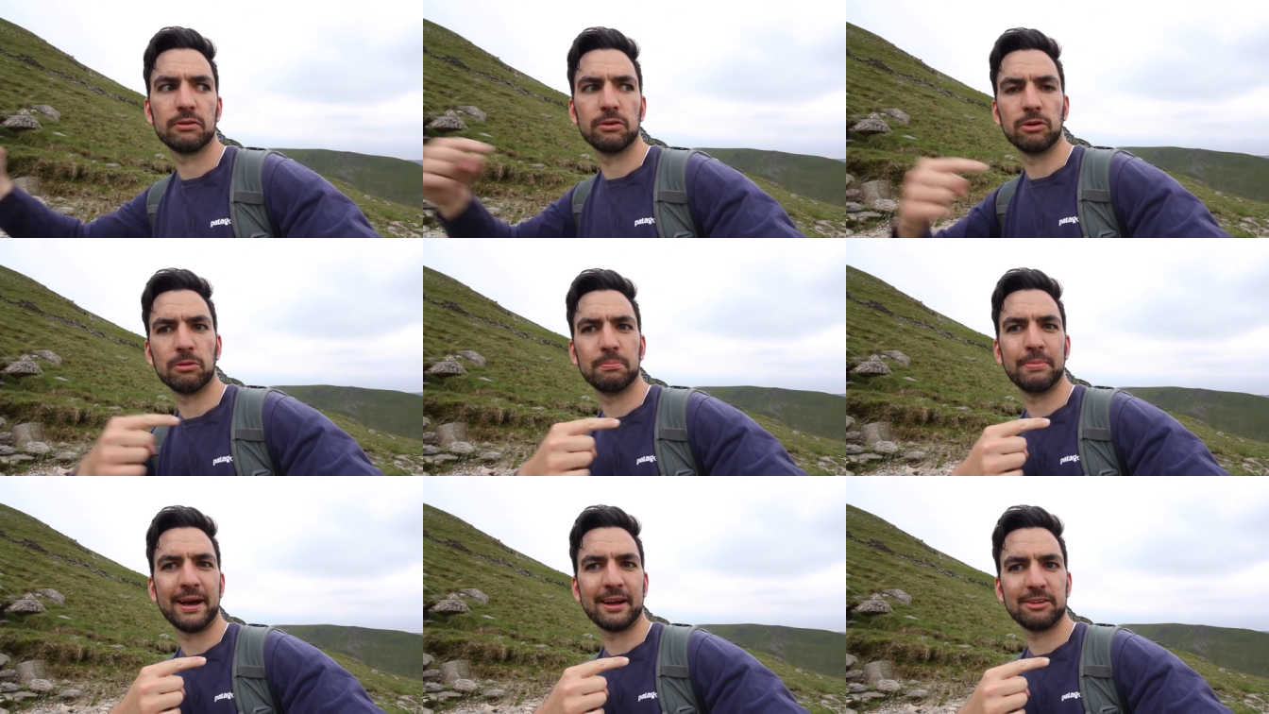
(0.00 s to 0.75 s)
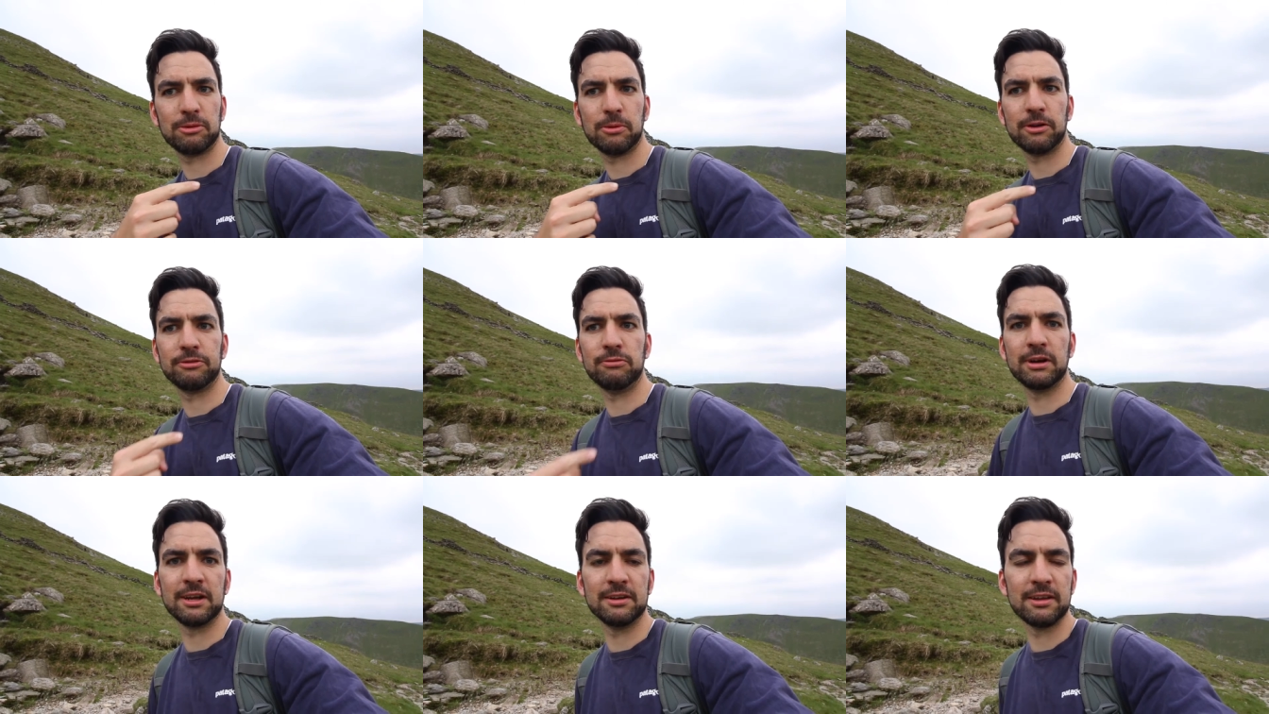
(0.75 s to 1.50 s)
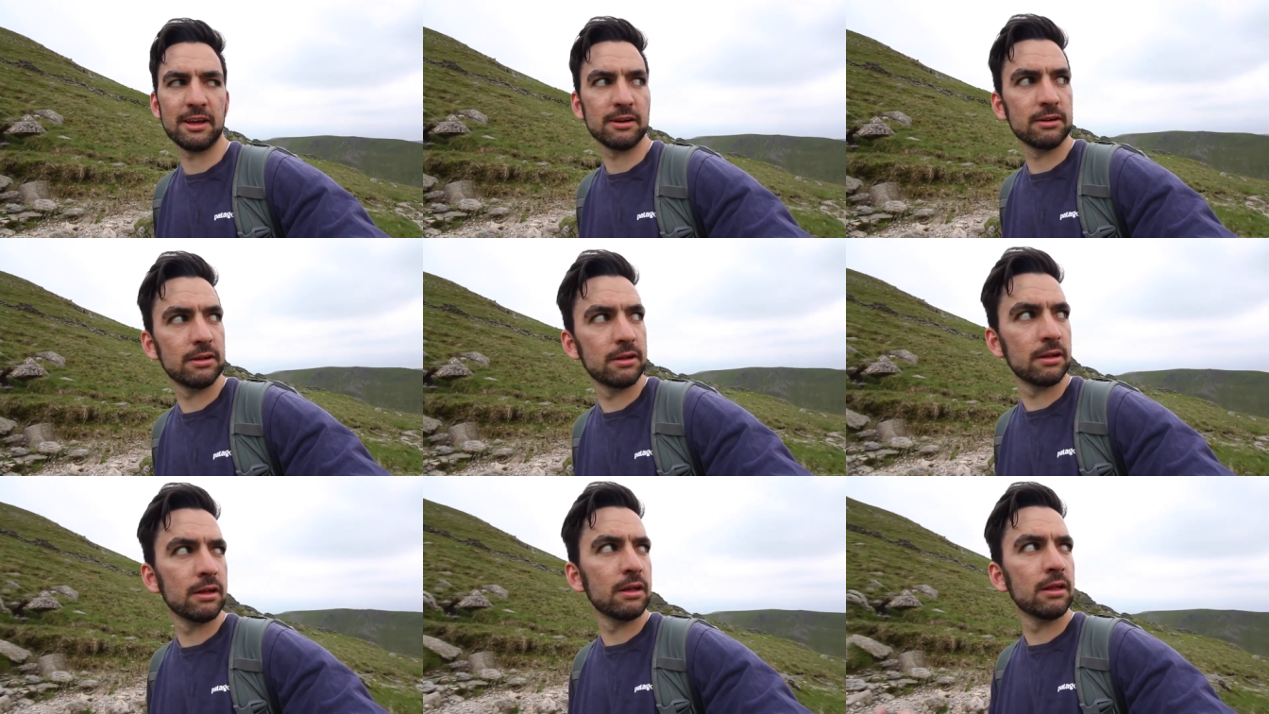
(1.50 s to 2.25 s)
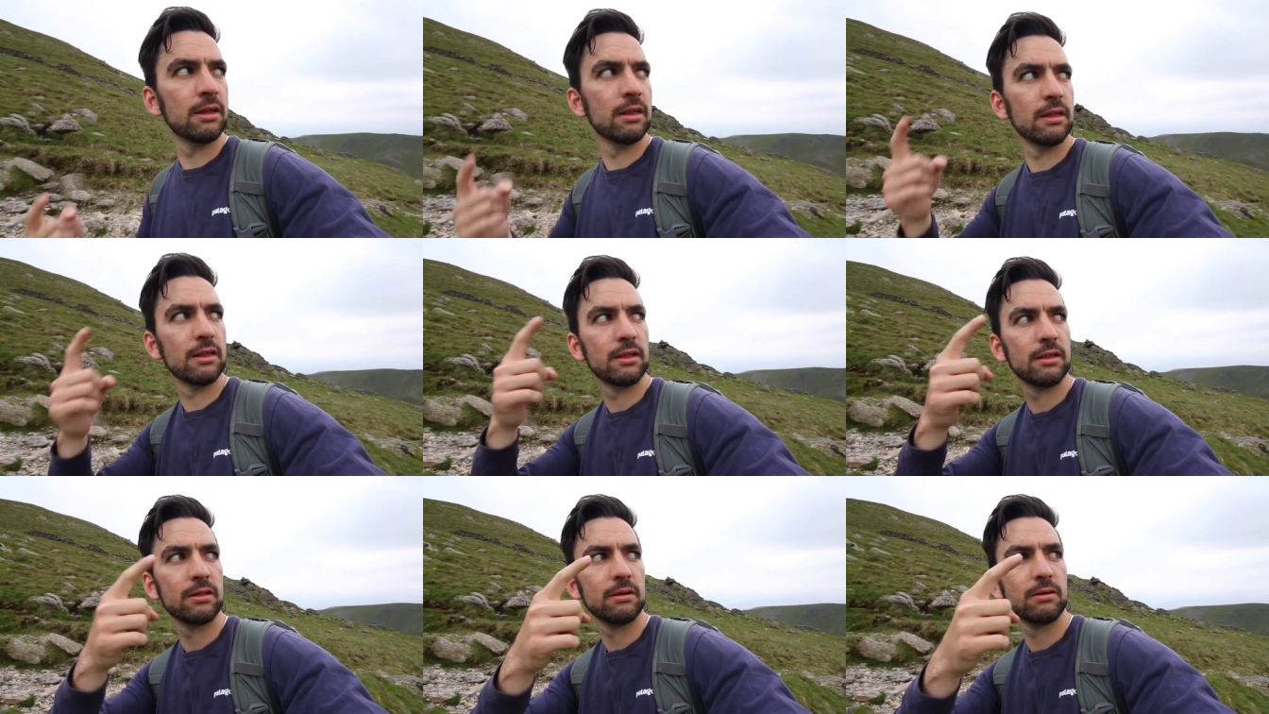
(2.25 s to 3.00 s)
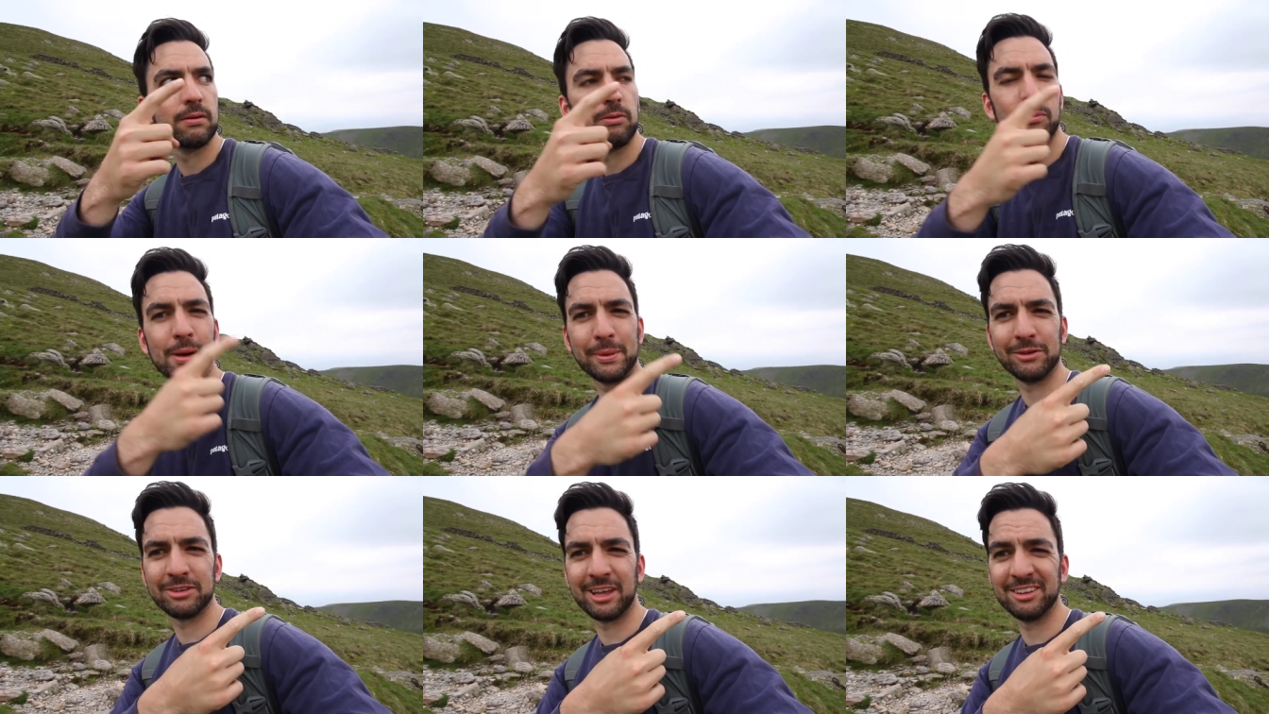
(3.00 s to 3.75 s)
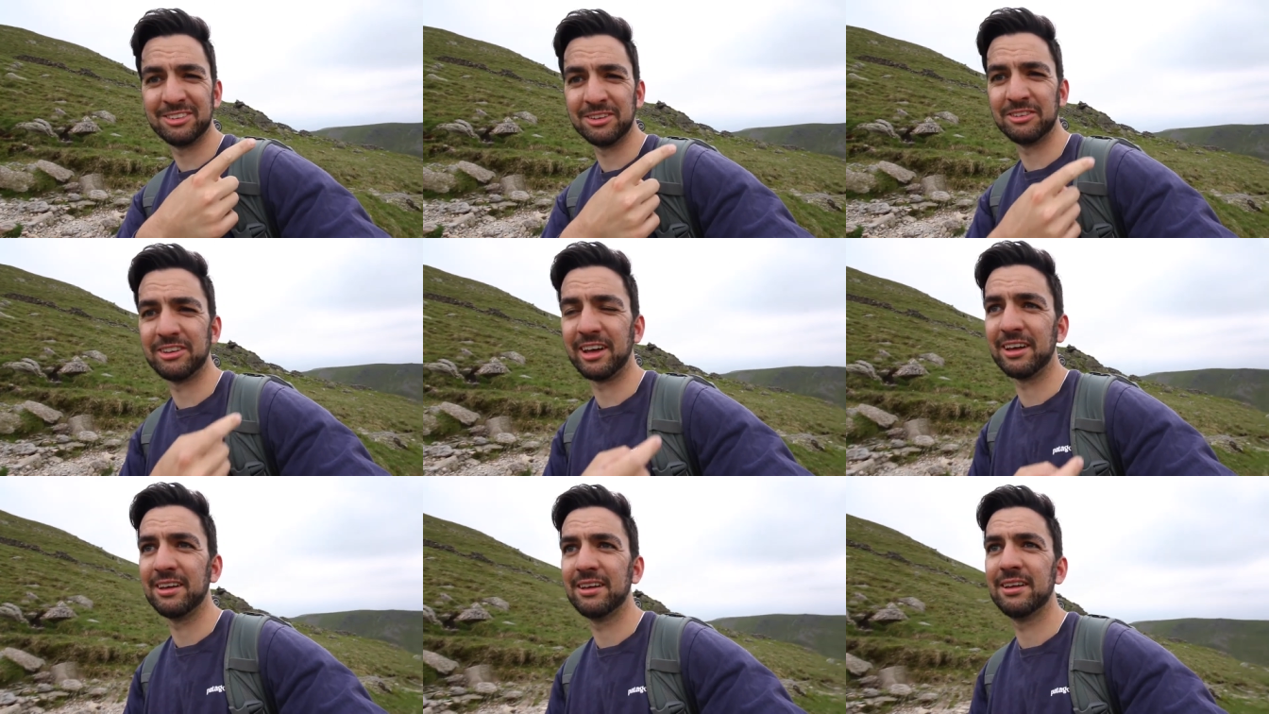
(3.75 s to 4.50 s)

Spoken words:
look back towards Riggendale, we might be able to get the sunset.